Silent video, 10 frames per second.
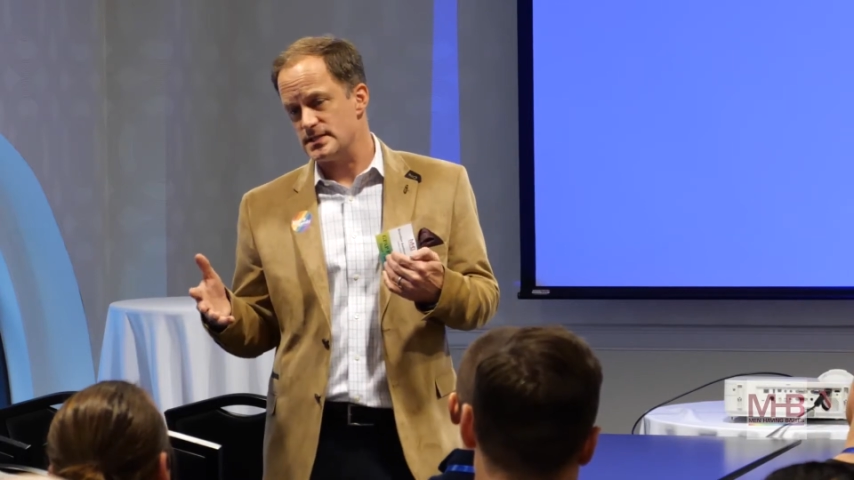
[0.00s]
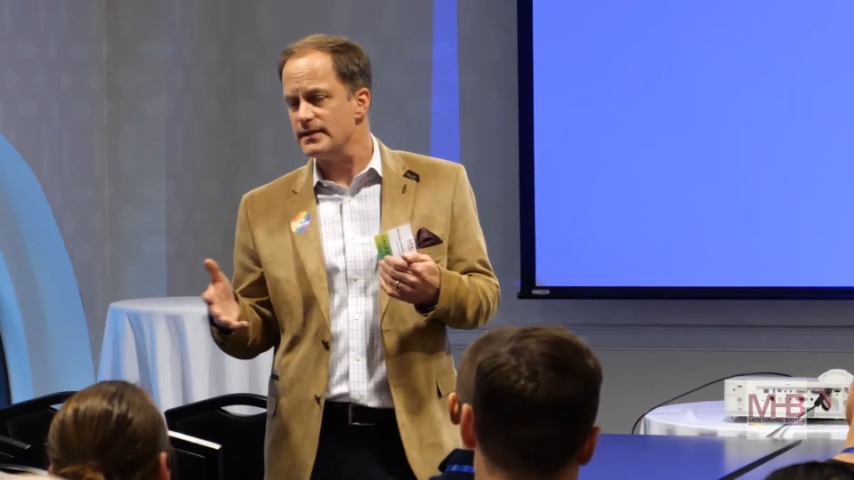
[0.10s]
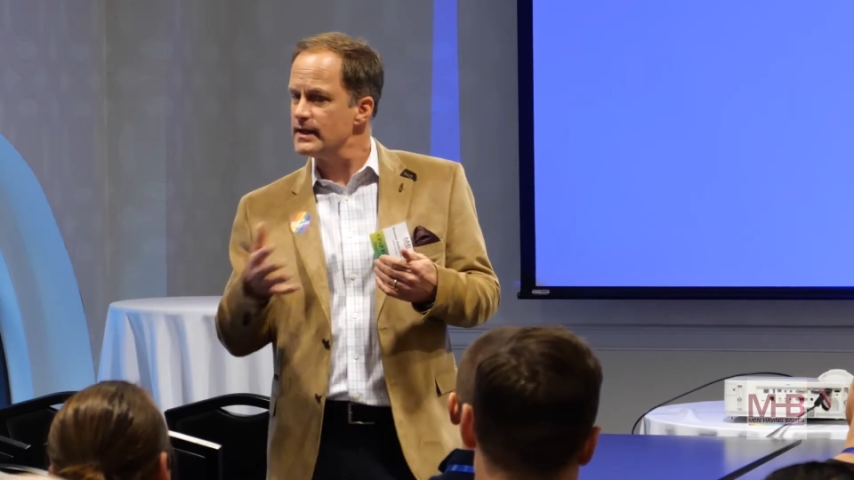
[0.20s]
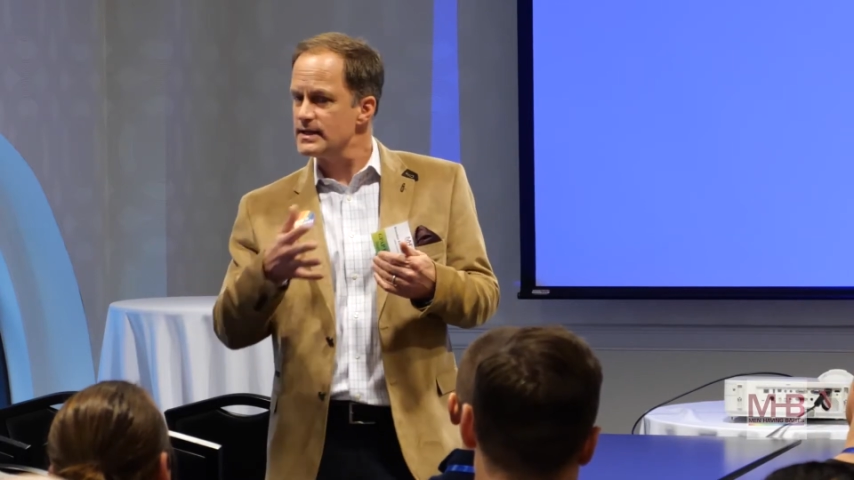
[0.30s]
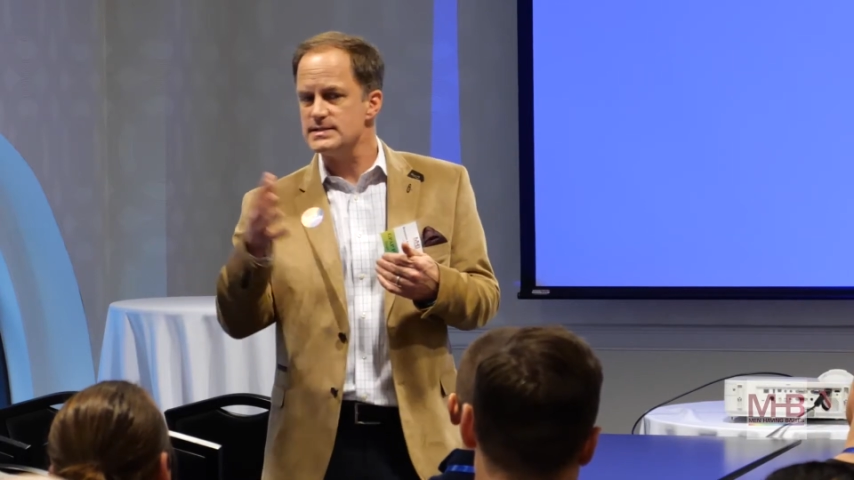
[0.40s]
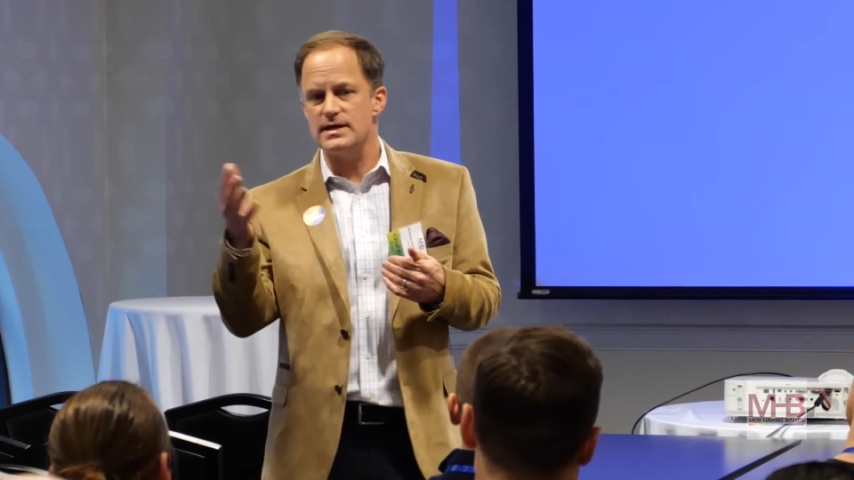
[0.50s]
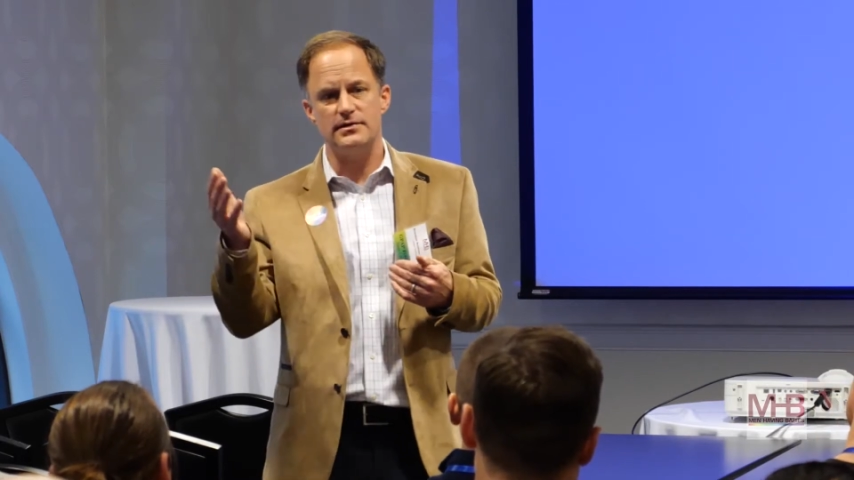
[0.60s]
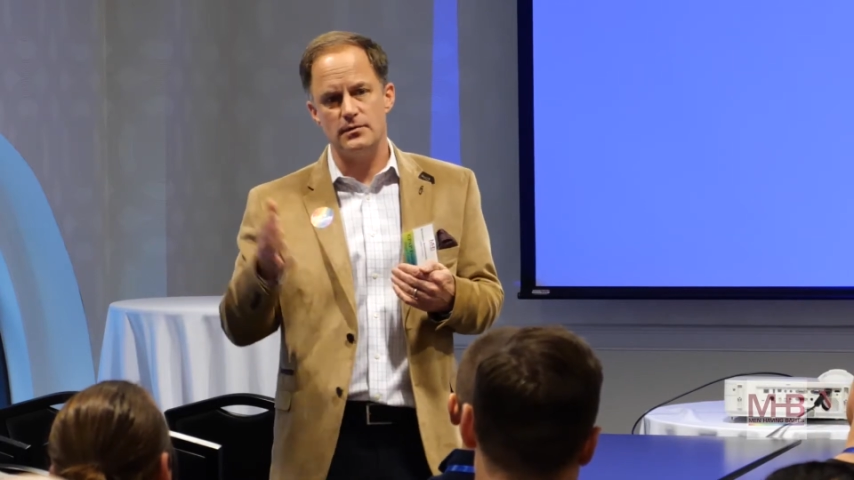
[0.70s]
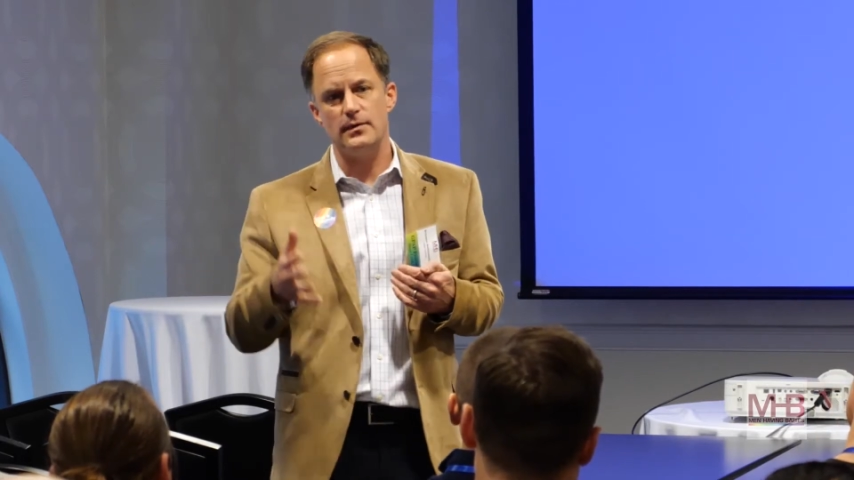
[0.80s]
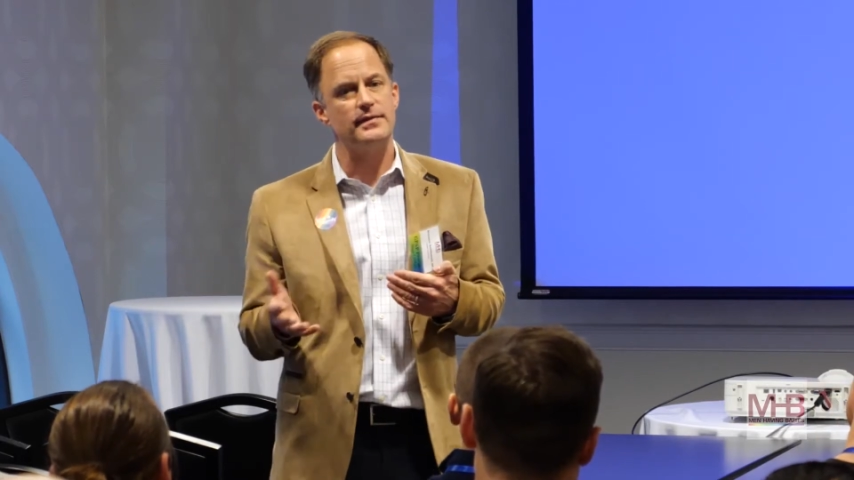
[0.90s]
and they can tell
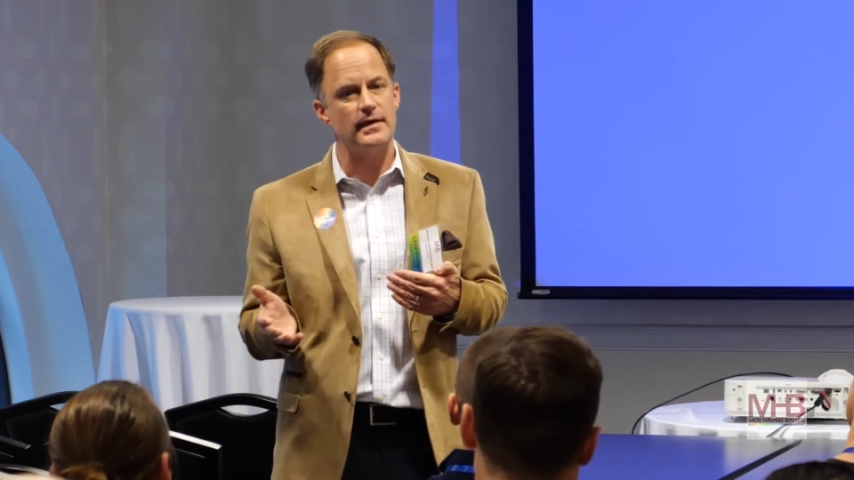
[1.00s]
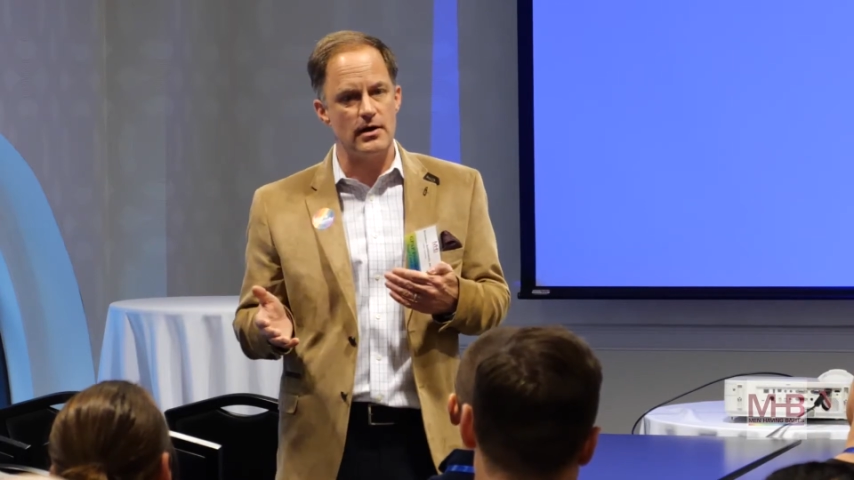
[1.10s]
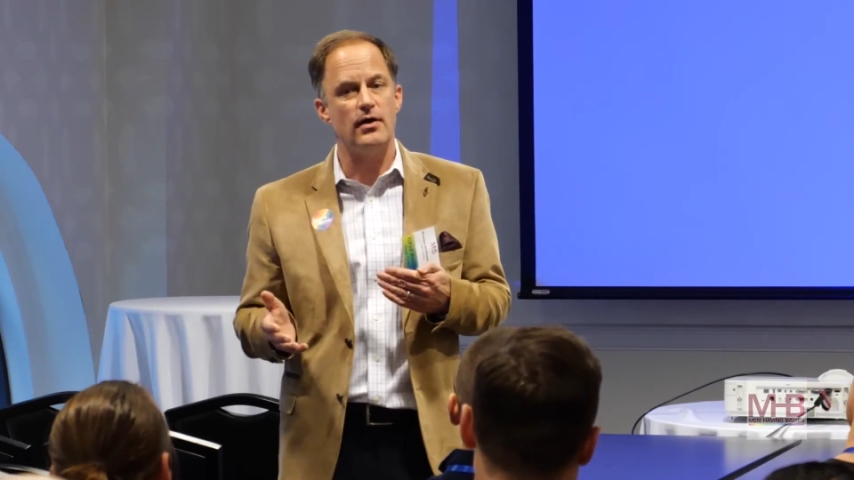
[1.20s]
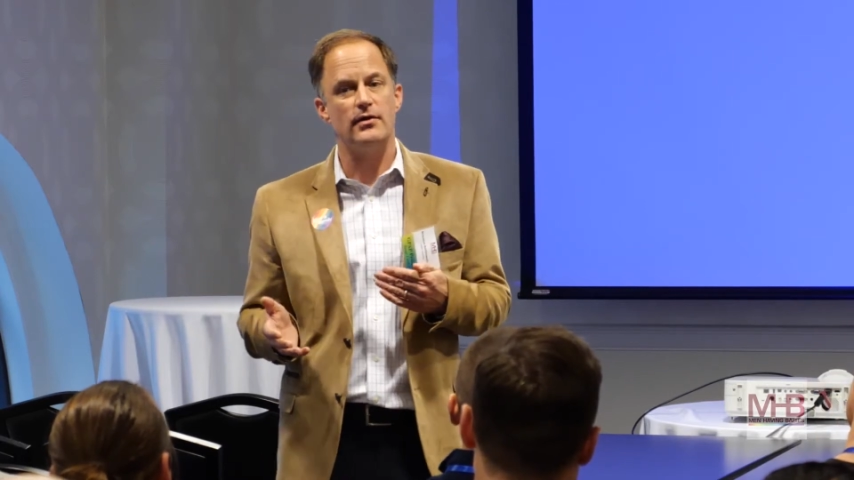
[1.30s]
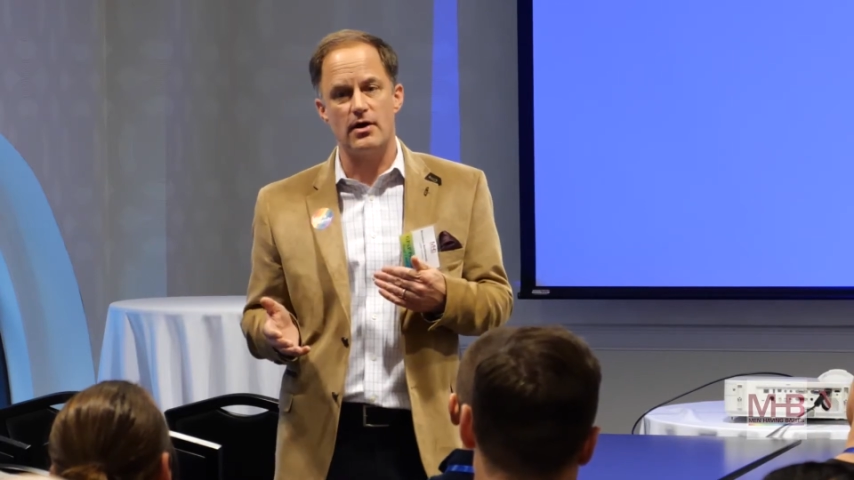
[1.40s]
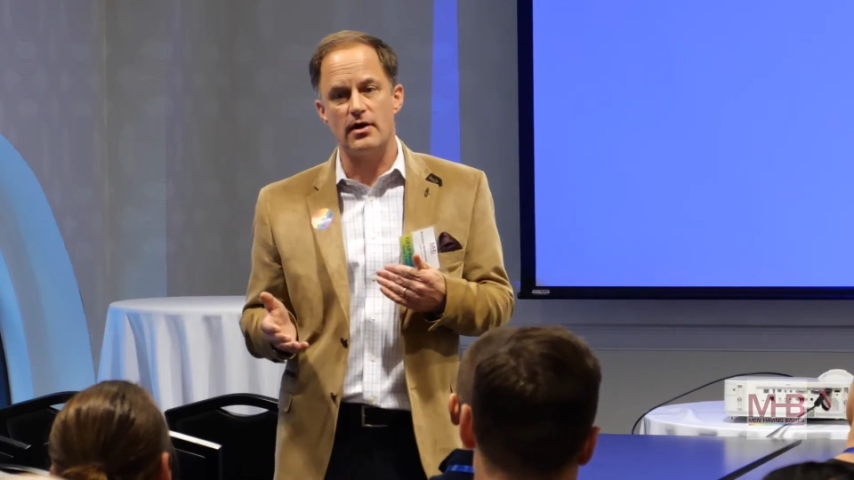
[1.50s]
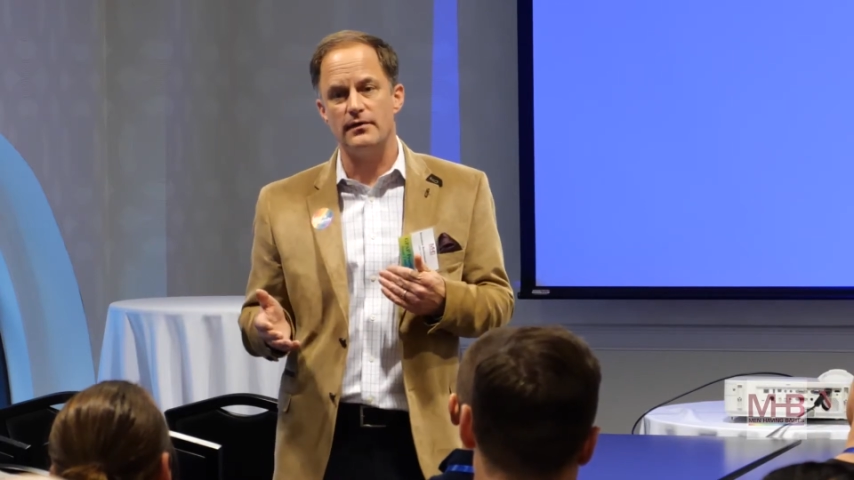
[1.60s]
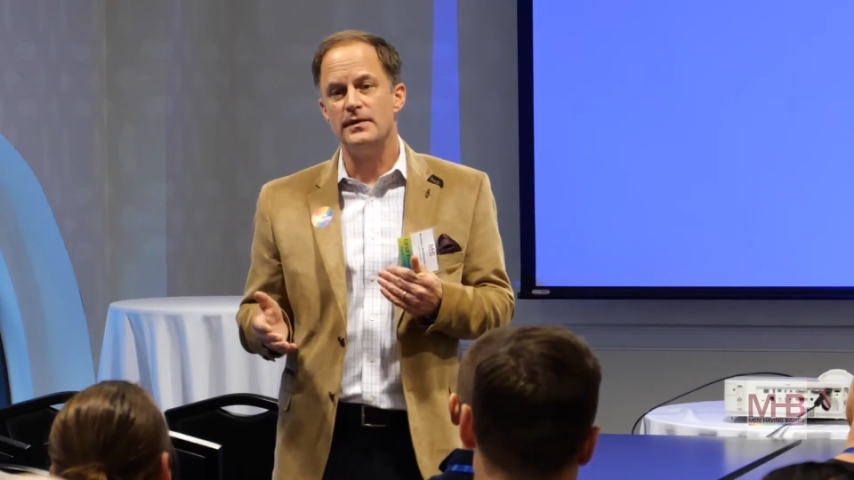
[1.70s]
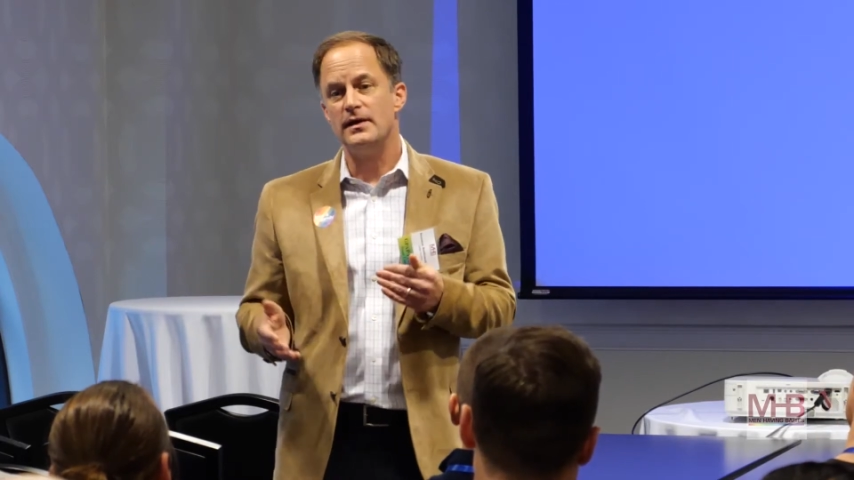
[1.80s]
you what they all are.